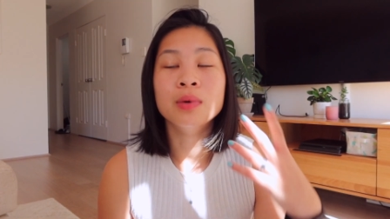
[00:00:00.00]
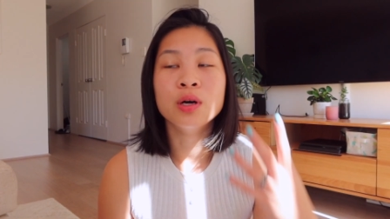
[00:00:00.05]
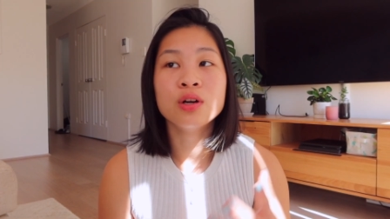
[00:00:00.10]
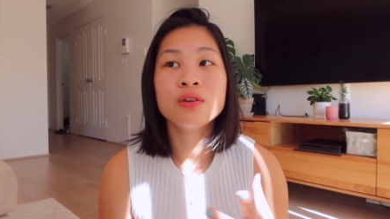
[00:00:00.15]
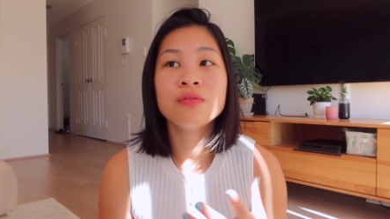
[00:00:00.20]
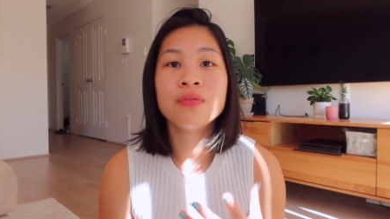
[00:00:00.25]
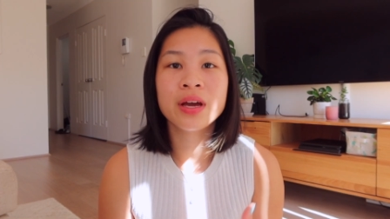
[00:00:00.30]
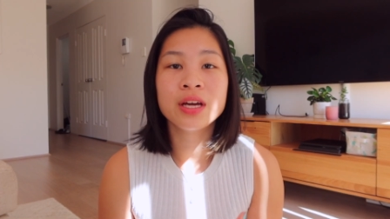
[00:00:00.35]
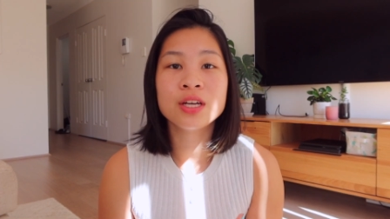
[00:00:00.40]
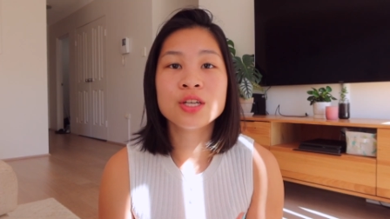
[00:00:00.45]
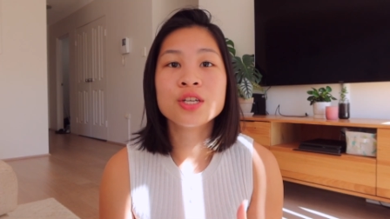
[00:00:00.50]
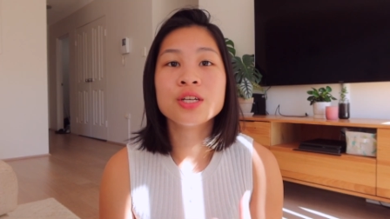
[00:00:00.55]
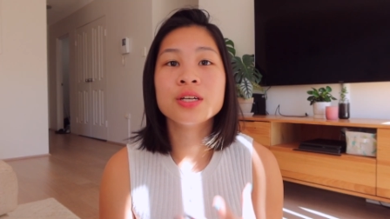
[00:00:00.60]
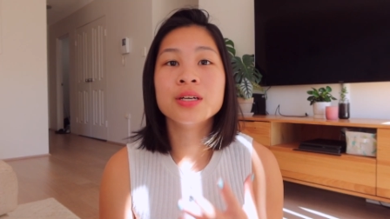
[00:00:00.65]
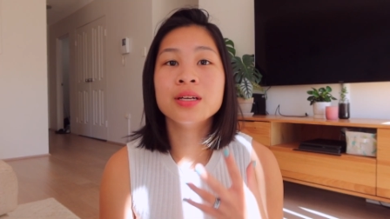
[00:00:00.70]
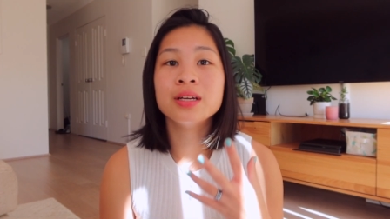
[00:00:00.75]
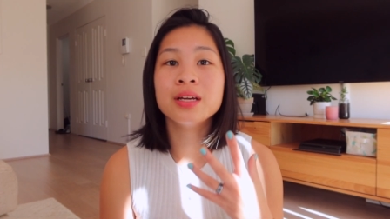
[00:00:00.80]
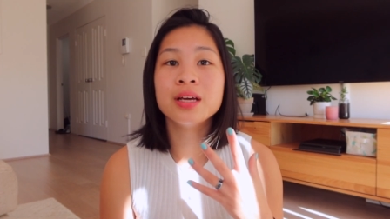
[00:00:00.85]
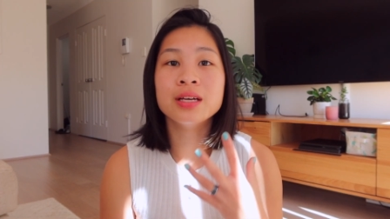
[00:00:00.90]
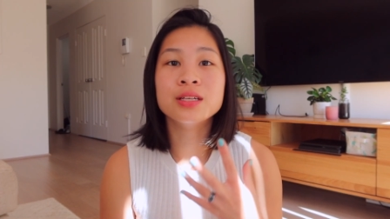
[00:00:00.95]

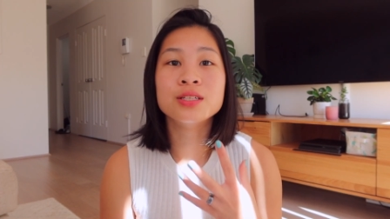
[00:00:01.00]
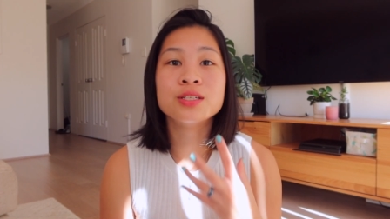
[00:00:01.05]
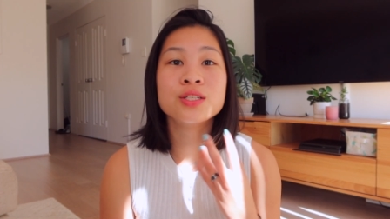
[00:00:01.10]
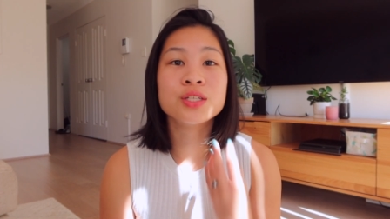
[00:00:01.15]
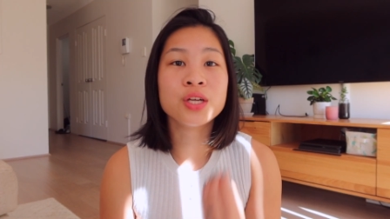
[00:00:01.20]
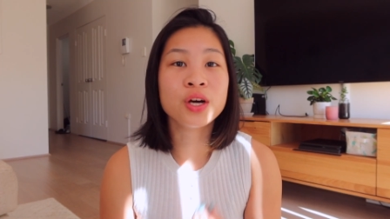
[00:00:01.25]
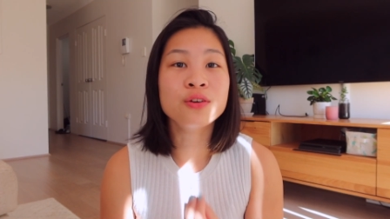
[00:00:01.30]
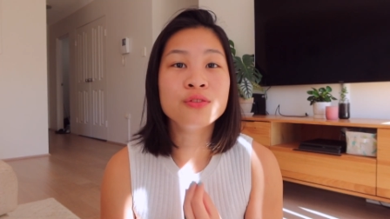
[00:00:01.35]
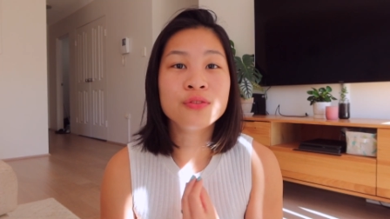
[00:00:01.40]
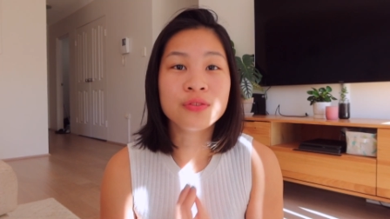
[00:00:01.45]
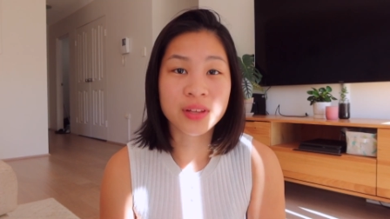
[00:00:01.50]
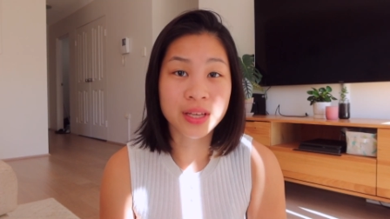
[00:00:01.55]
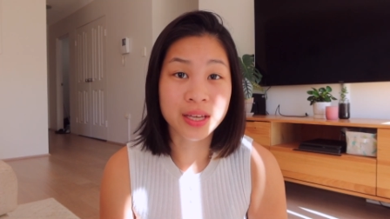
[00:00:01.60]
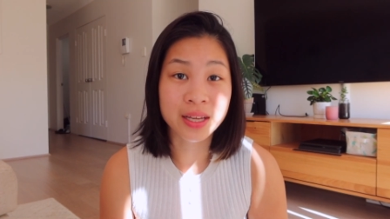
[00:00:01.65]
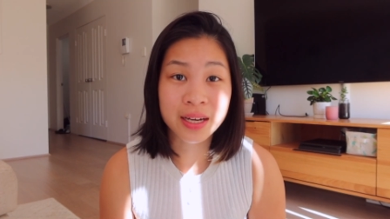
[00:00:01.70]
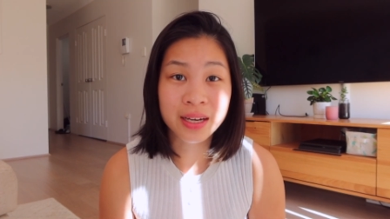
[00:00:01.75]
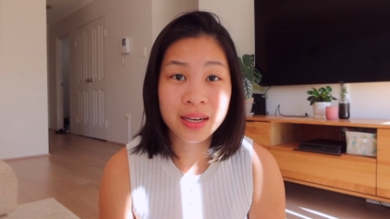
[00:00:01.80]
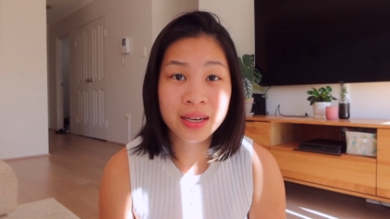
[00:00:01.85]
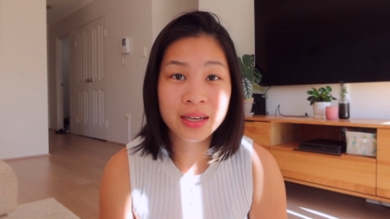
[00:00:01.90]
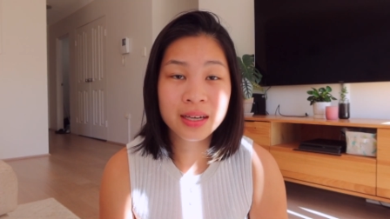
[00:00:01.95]
Motivation is so
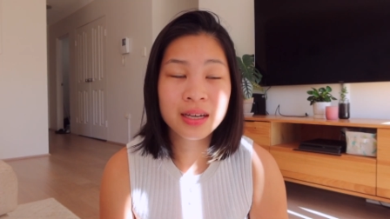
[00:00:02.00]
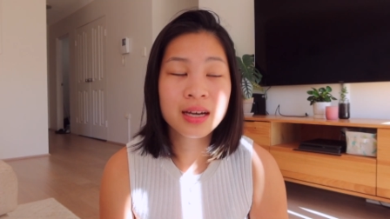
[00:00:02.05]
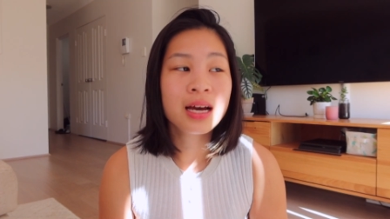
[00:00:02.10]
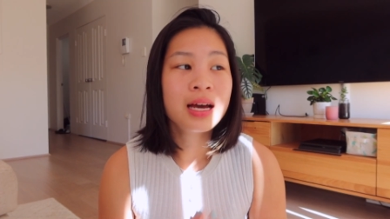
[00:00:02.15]
fleeting.